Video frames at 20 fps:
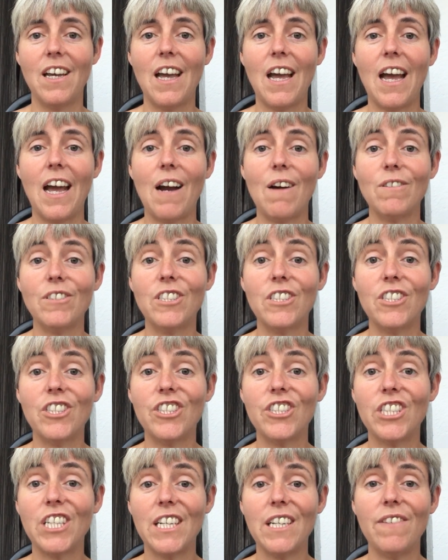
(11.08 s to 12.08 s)
how to
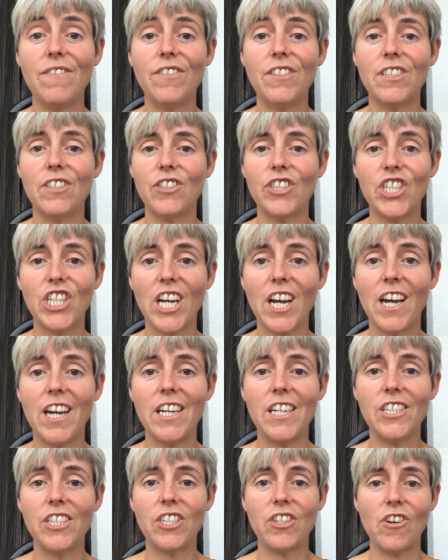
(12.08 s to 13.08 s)
shift and
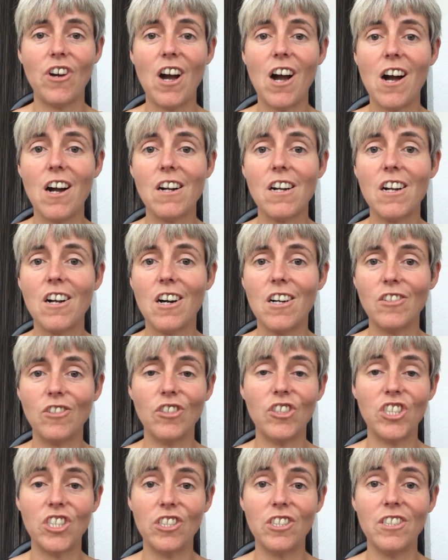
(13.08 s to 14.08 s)
change your
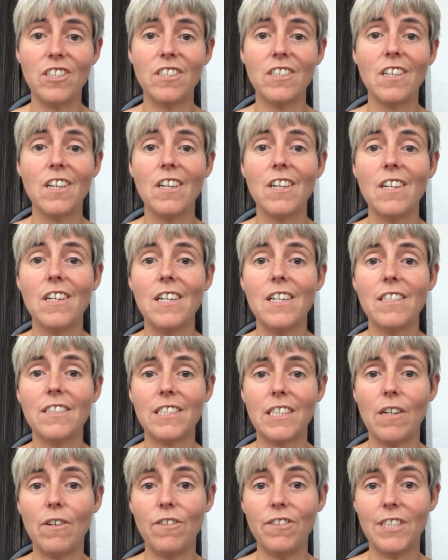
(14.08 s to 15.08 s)
unconscious
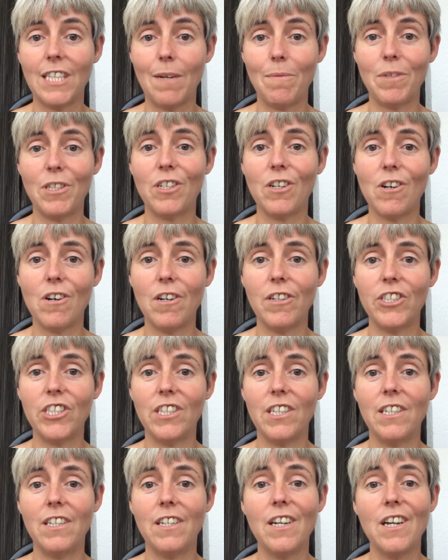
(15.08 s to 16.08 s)

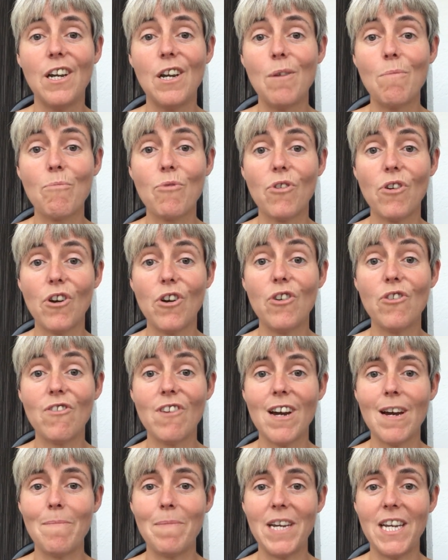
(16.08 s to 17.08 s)
self-sabotaging
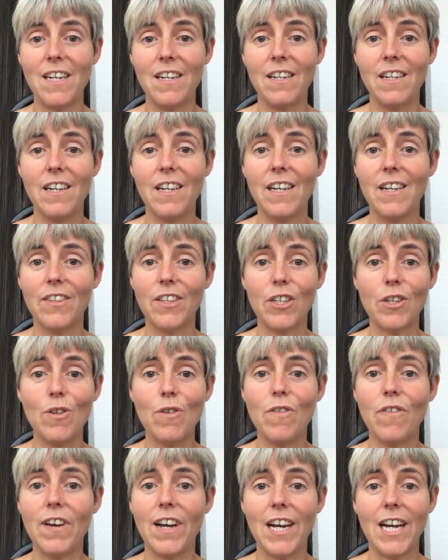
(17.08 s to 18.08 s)
programming that
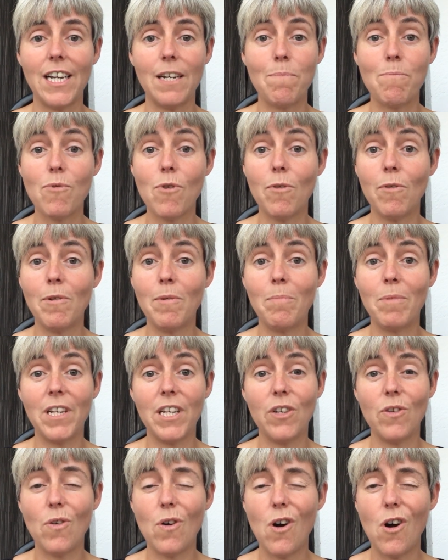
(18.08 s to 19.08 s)
you've had
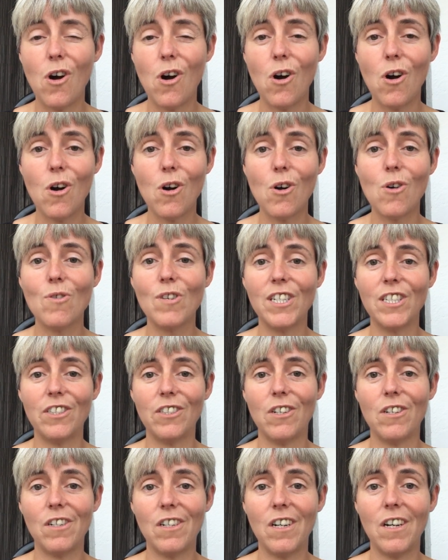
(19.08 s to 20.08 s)
probably your whole
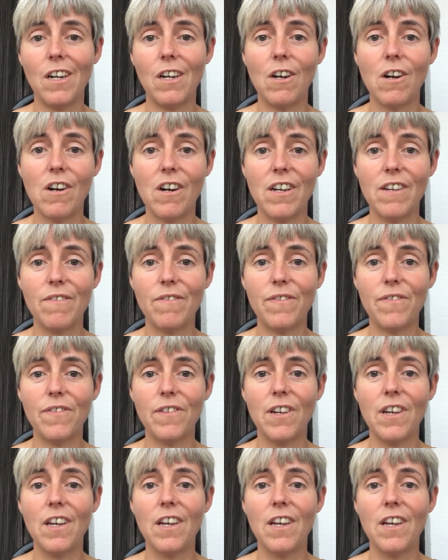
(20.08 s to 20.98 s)
entire life